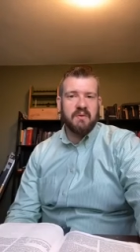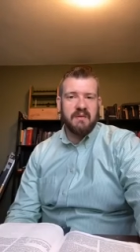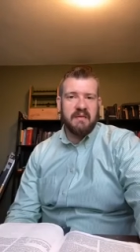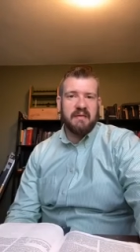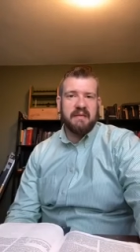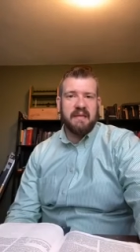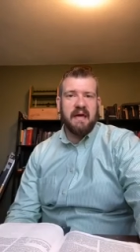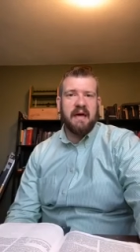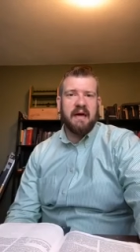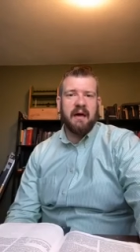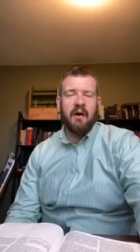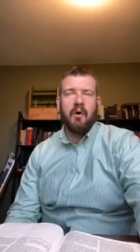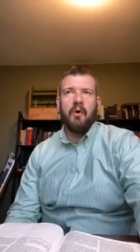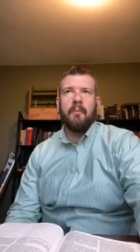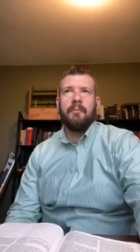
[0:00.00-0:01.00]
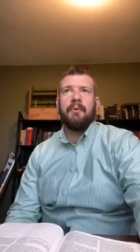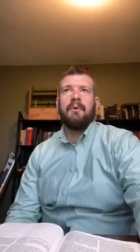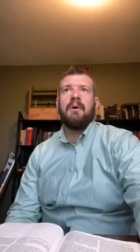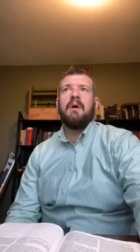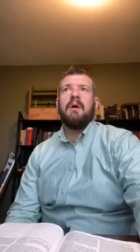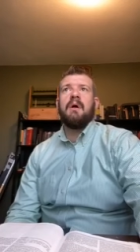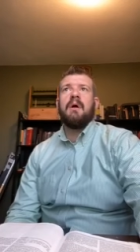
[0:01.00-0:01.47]
we need that help.
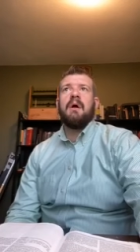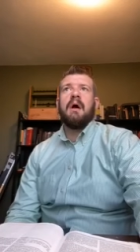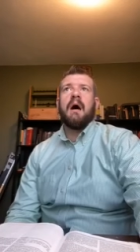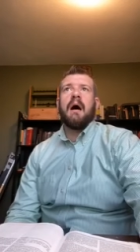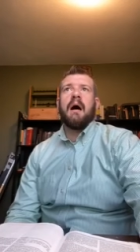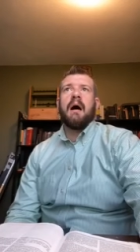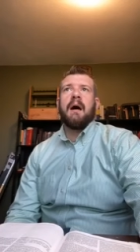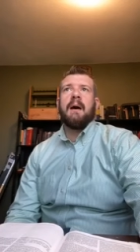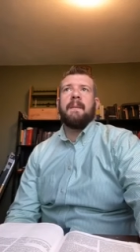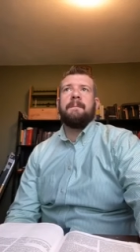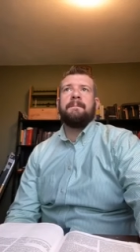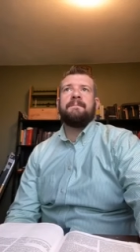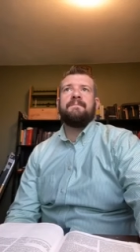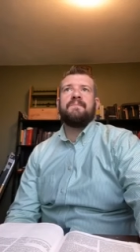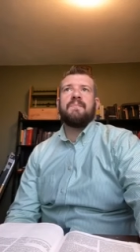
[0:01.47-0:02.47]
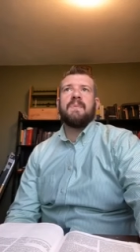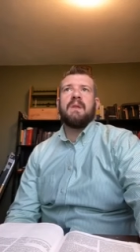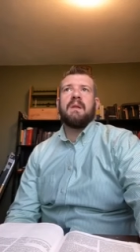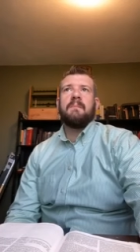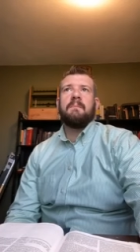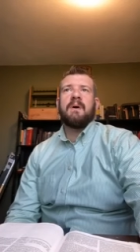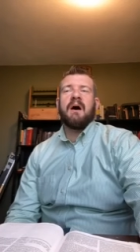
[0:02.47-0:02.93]
Um,
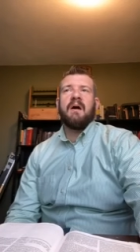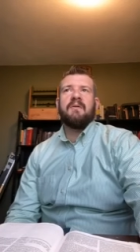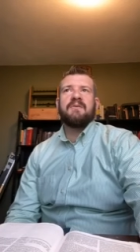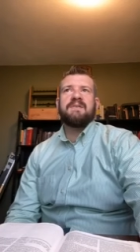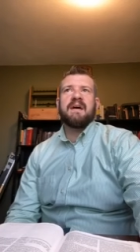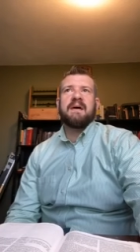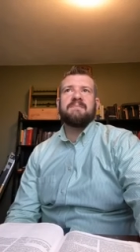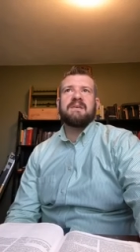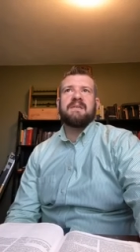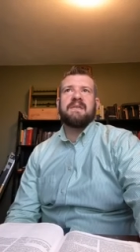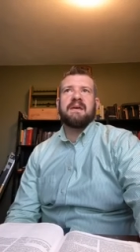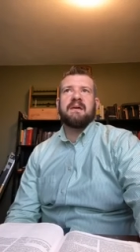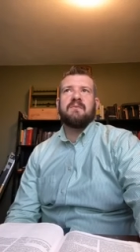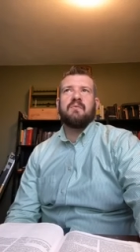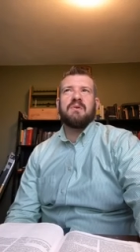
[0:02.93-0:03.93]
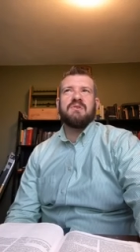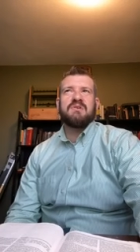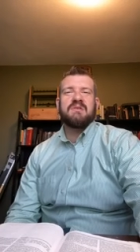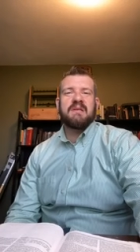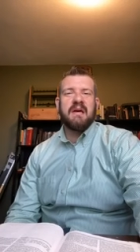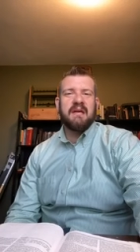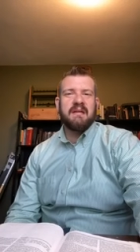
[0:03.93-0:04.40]
but other times, I think we
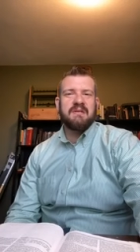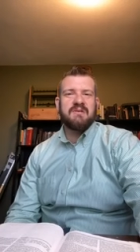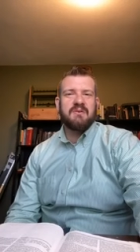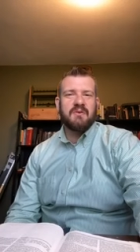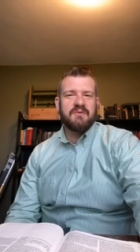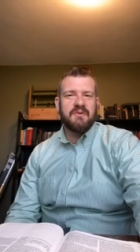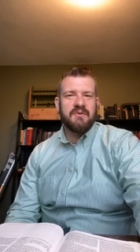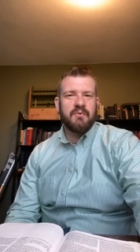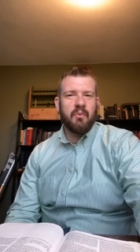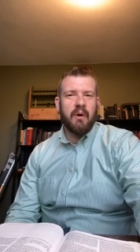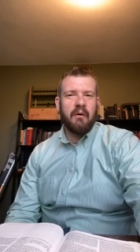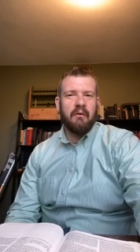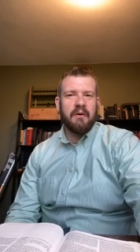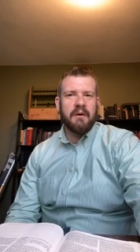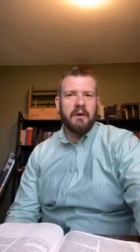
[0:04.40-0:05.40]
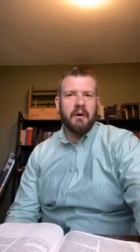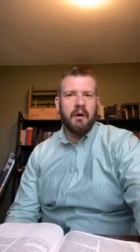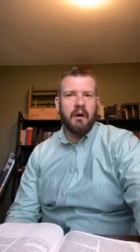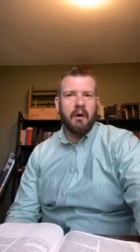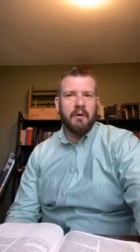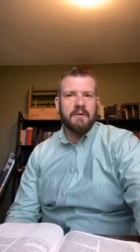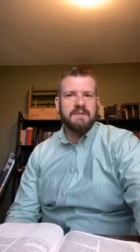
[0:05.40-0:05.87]
just kind of start to dwell in our
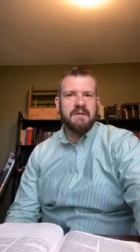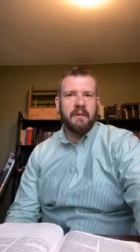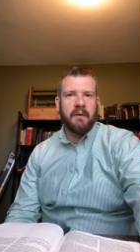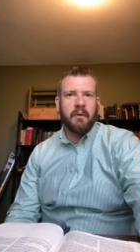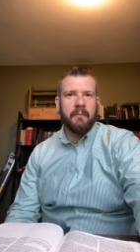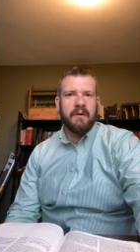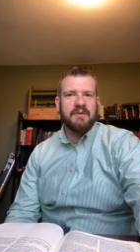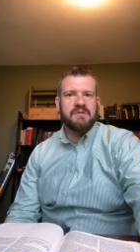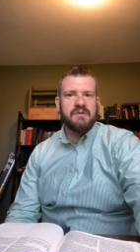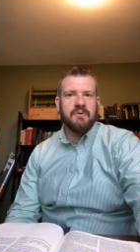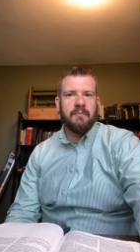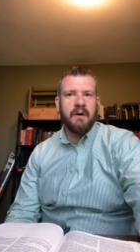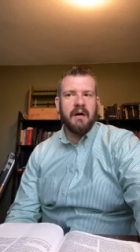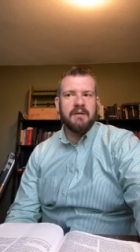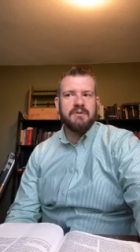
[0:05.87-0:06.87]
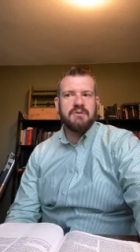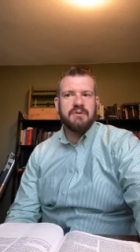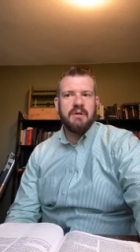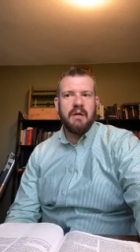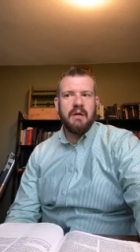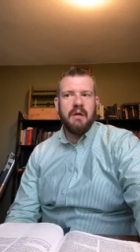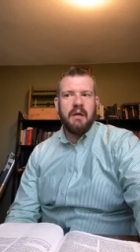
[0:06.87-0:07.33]
hearts a little bit too much.
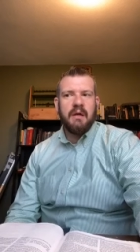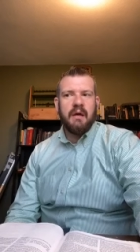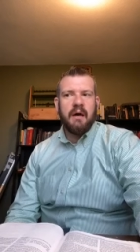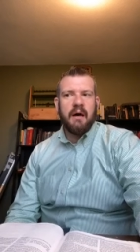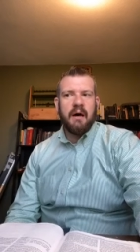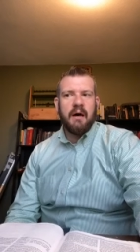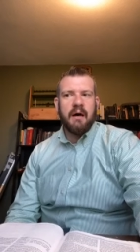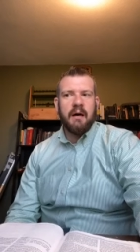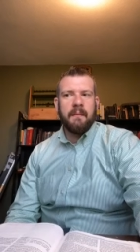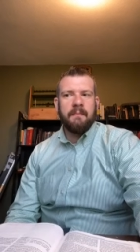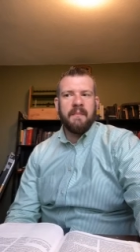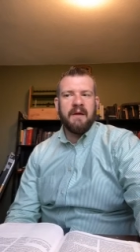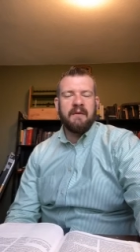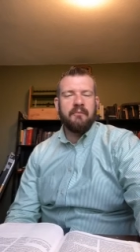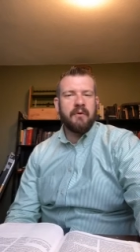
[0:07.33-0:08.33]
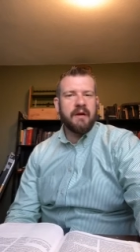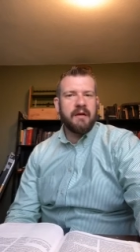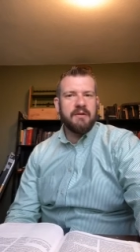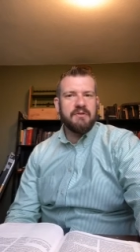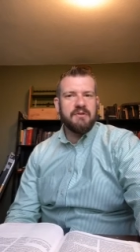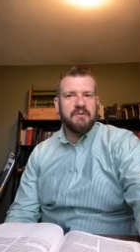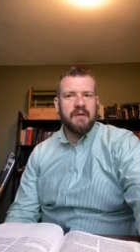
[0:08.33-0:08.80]
Um, and if we're
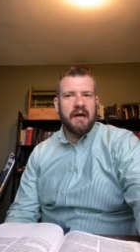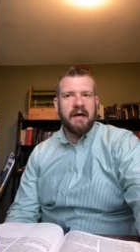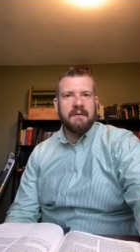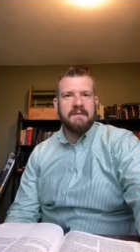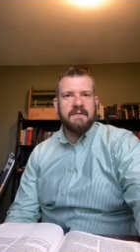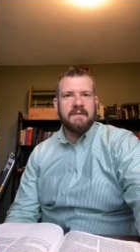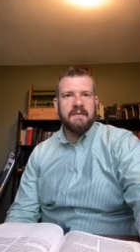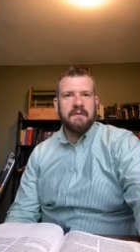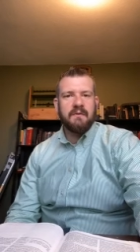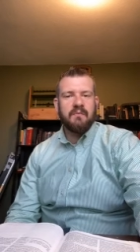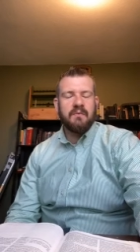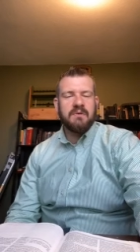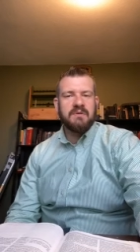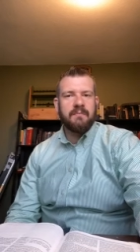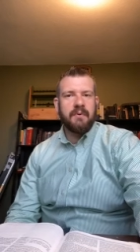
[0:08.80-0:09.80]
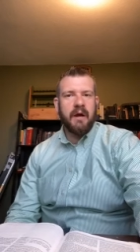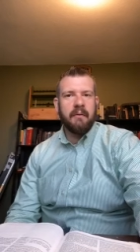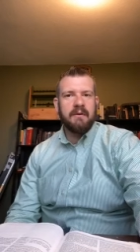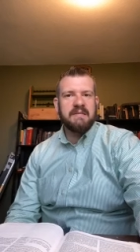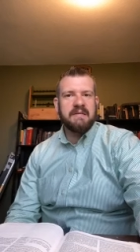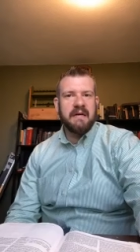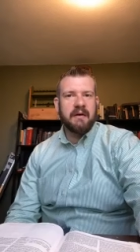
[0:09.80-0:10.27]
going to do that, we should
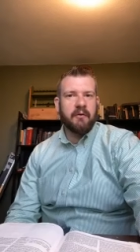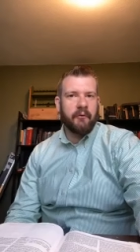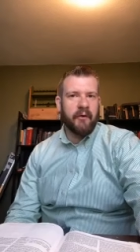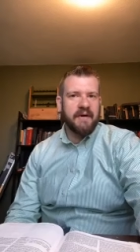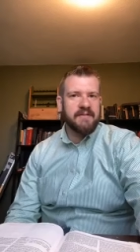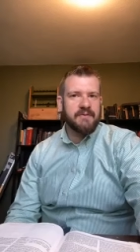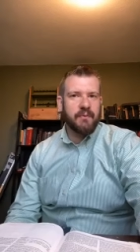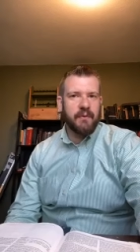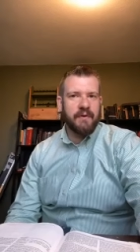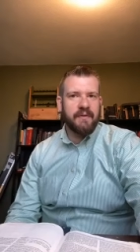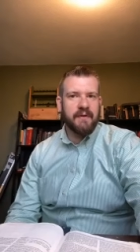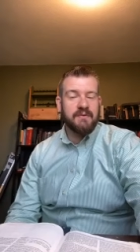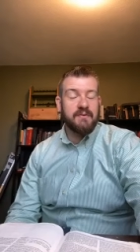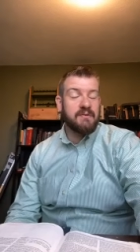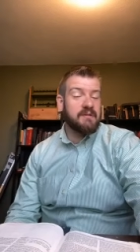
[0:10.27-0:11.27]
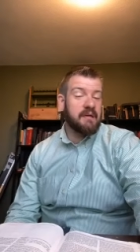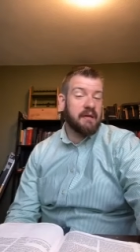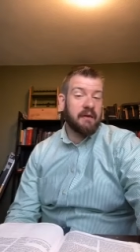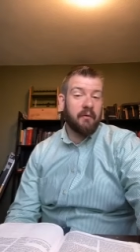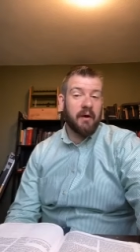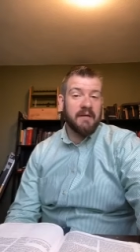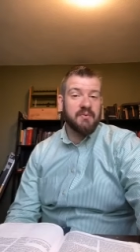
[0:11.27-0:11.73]
probably take Christ with us. We
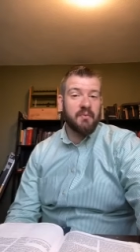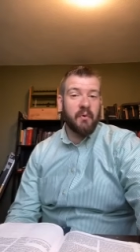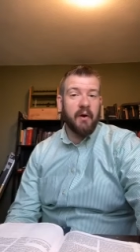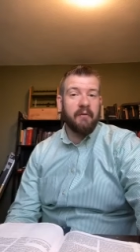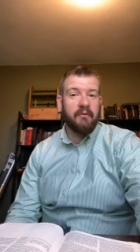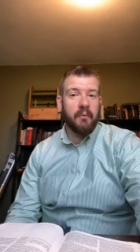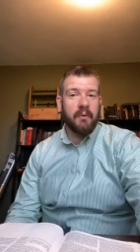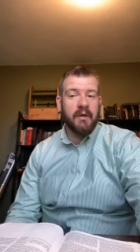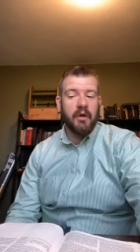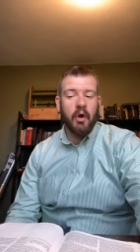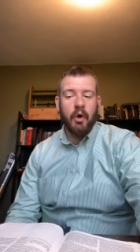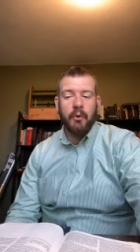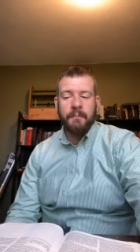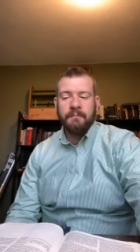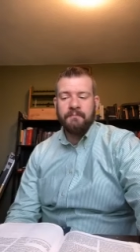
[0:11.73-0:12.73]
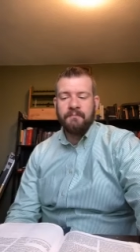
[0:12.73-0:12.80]
take Christ wherever we go.